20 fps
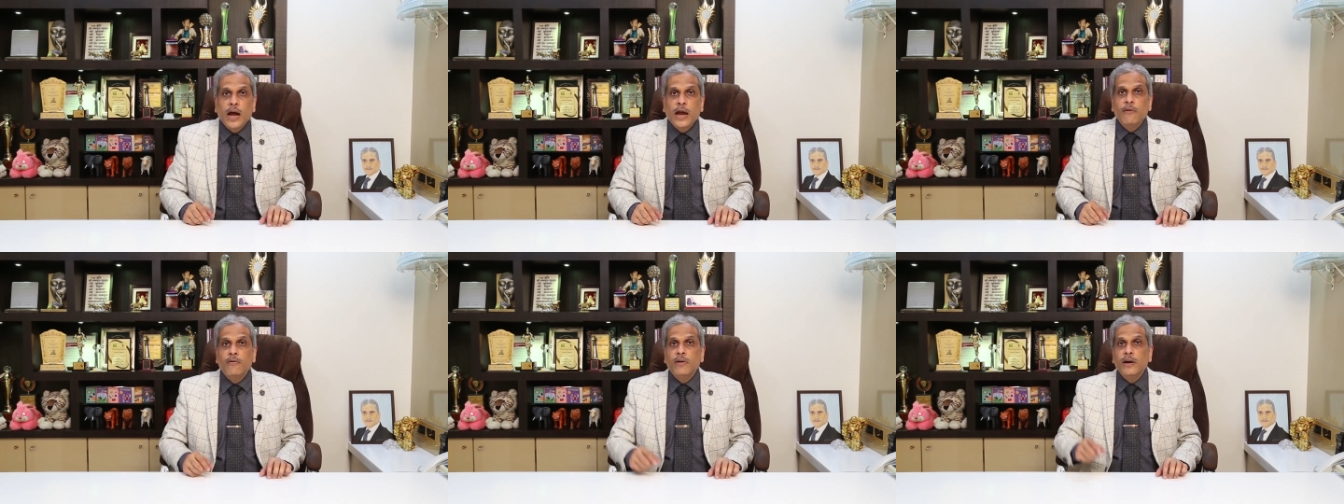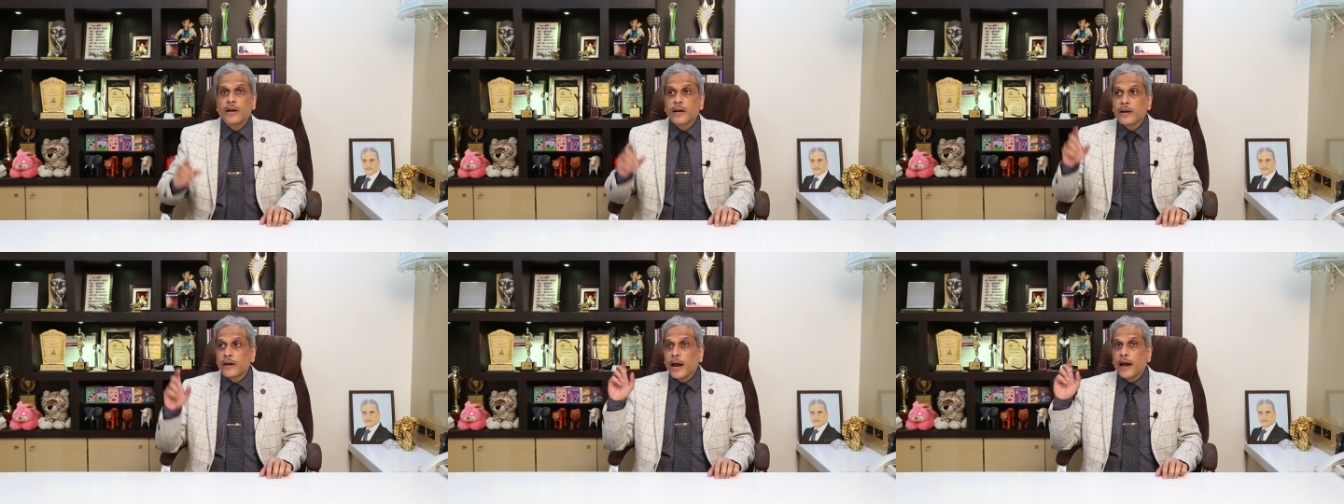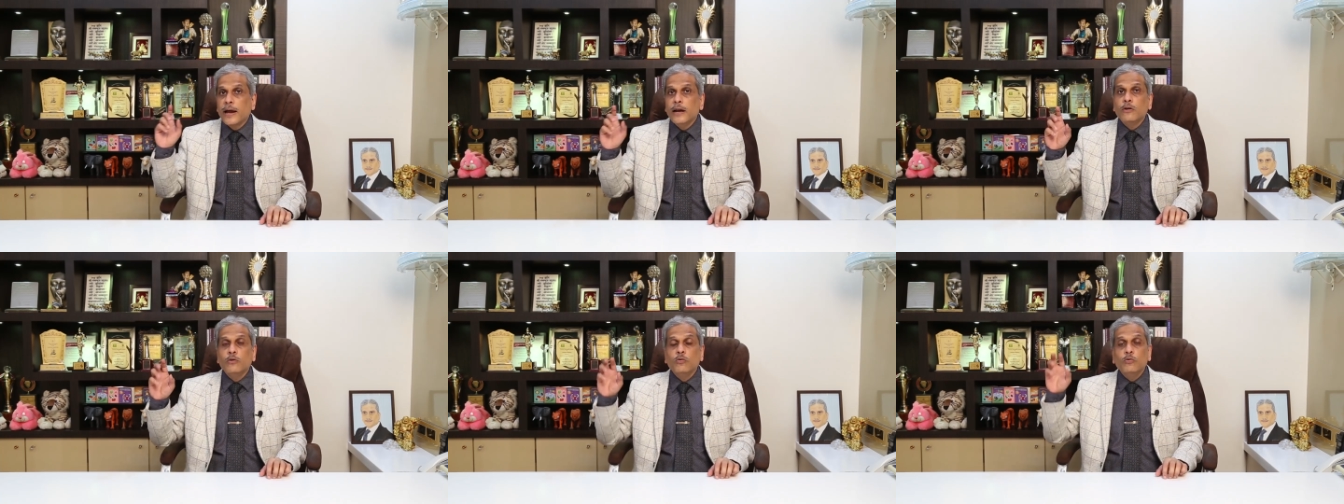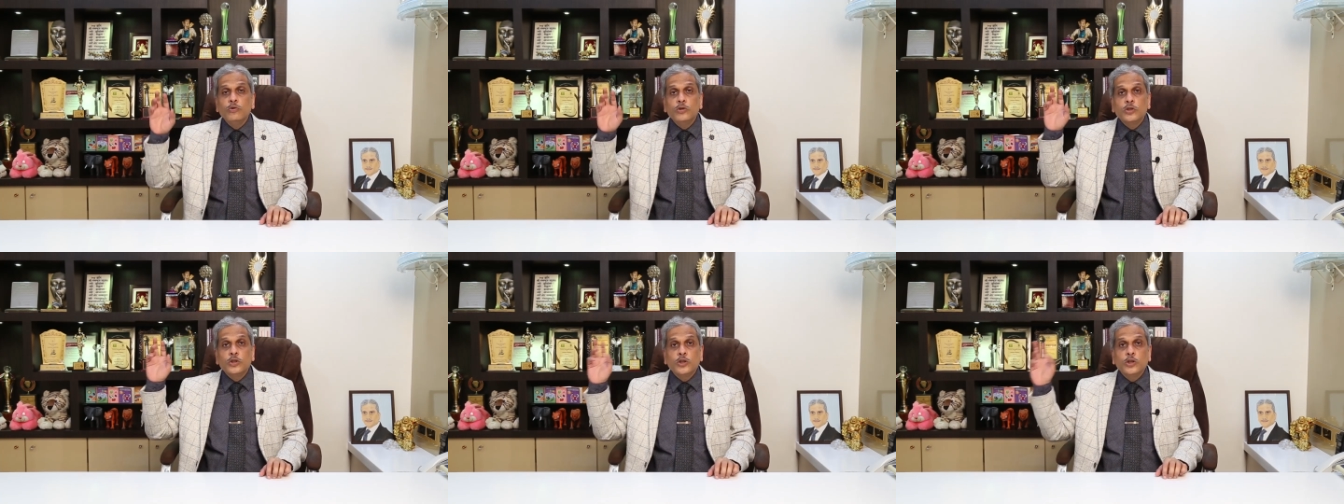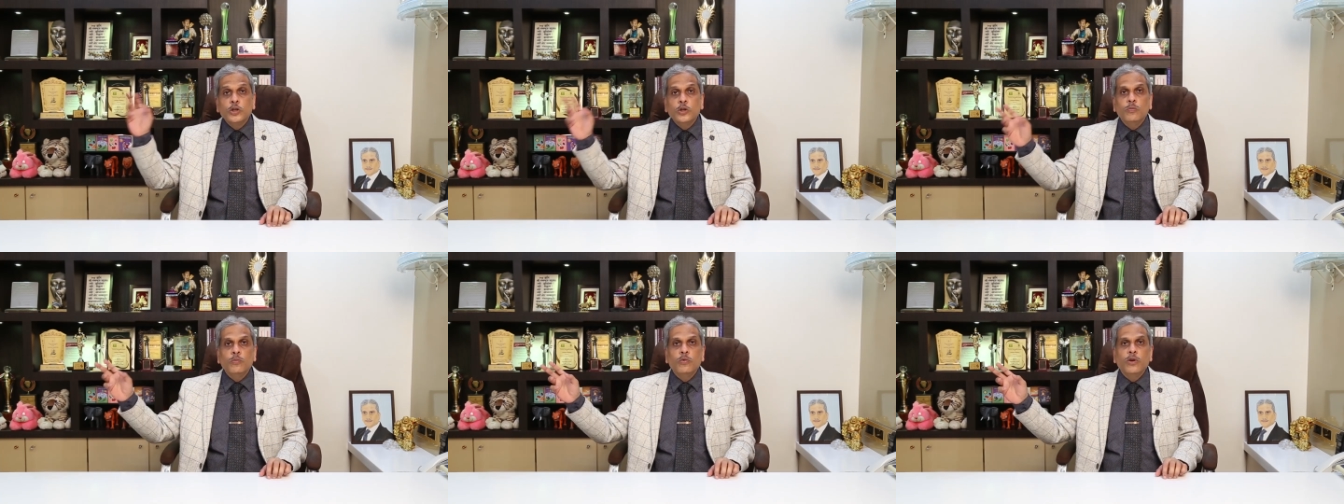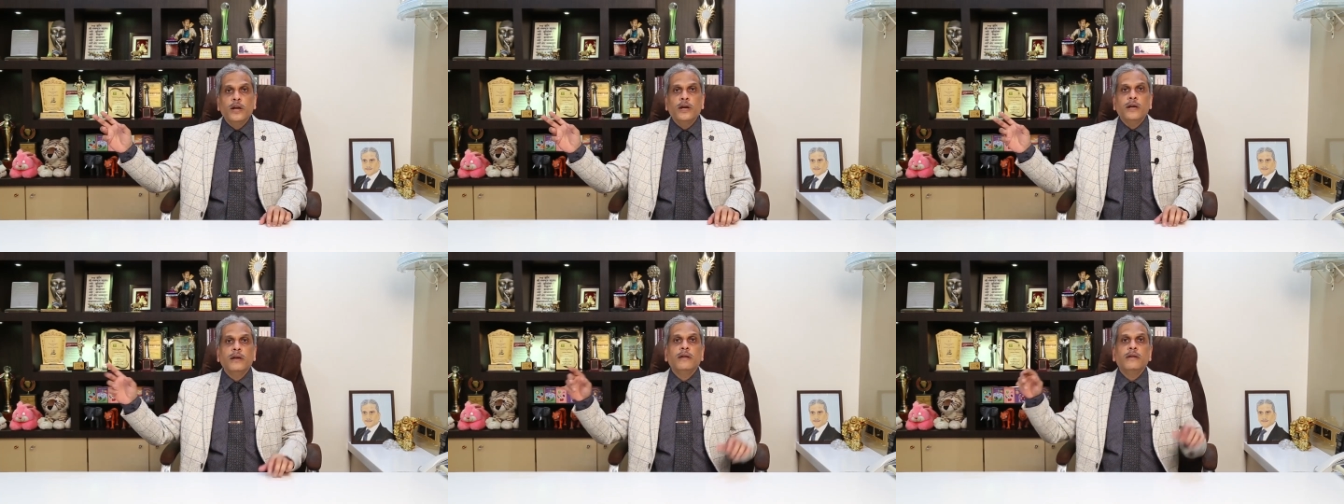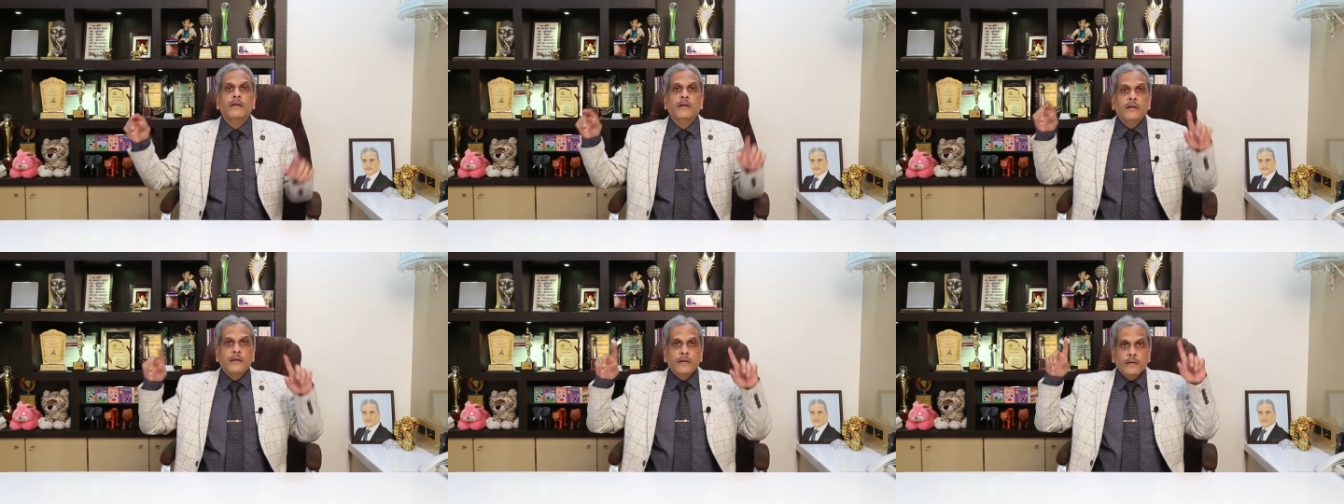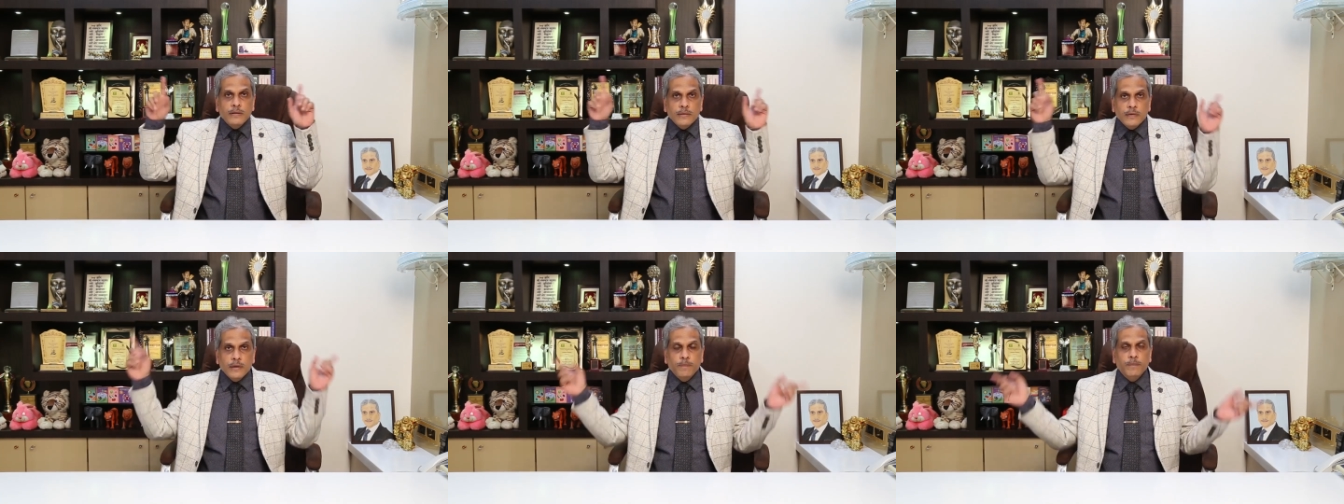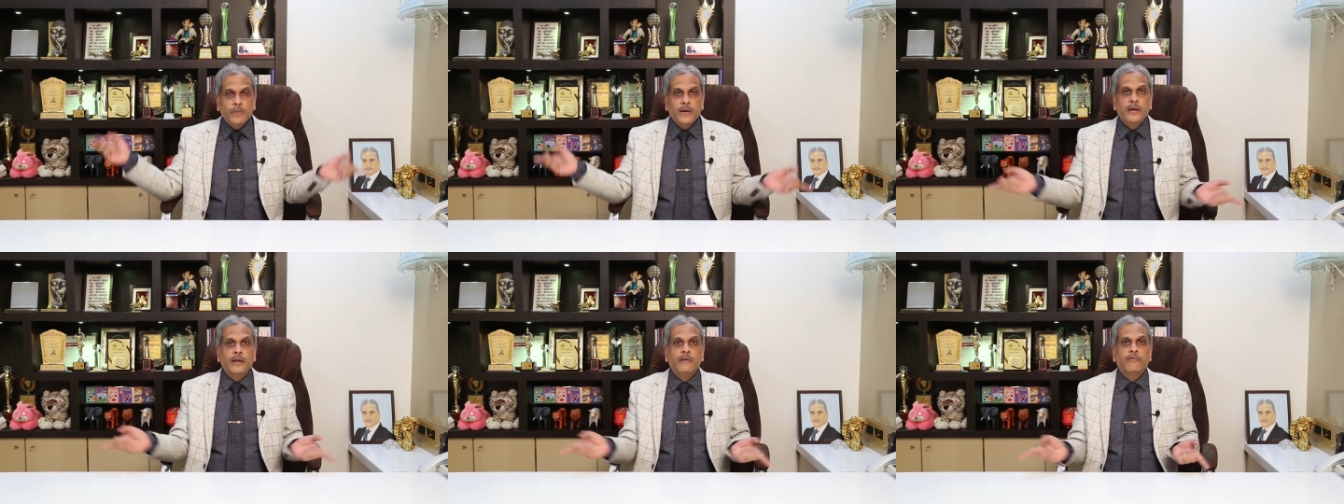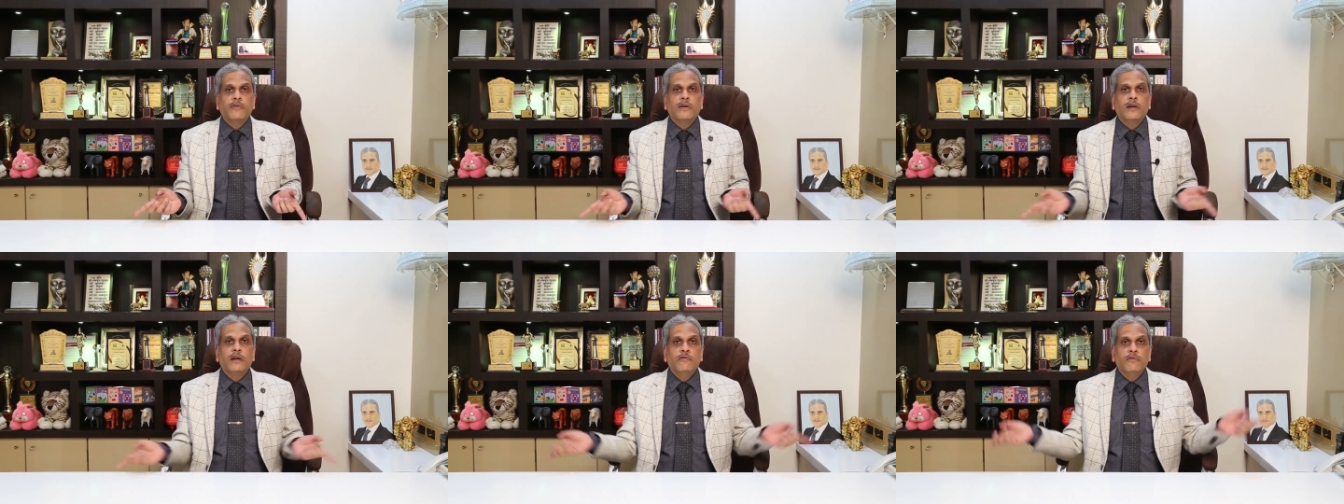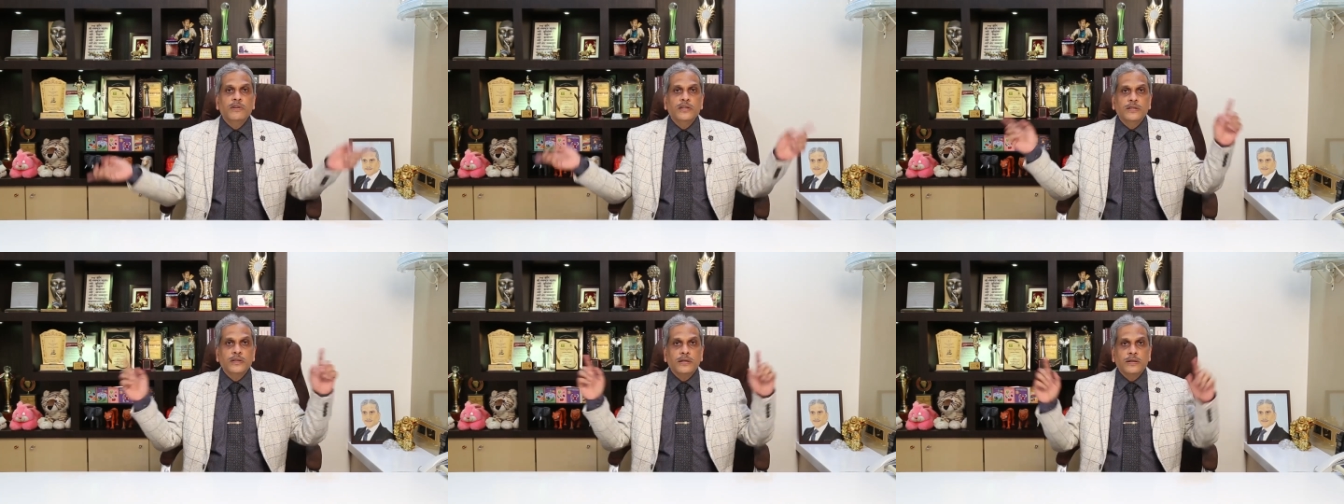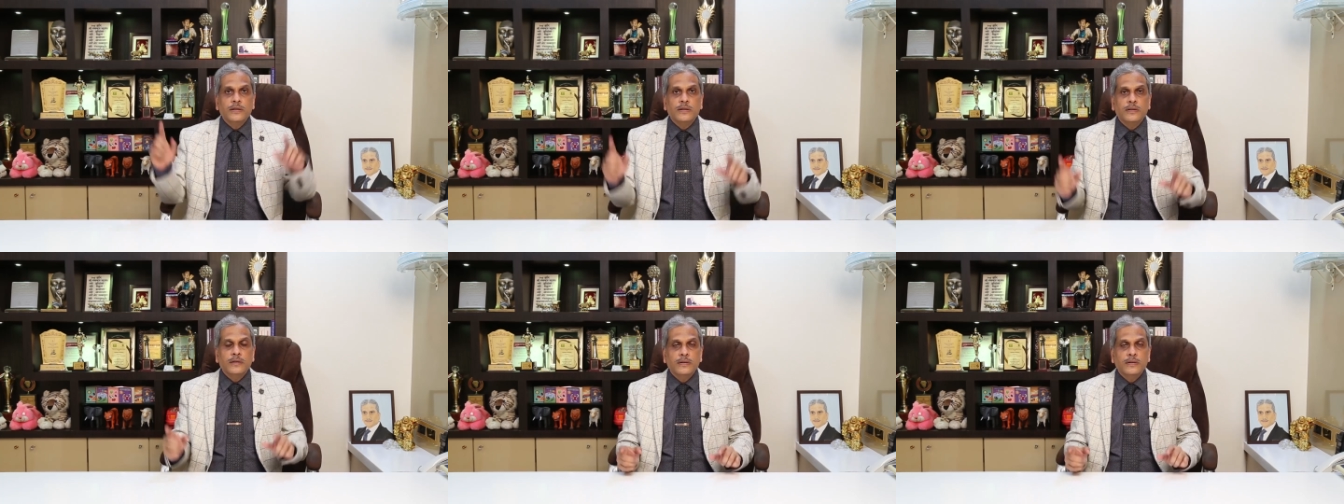I will try to stimulate the peripheral vision,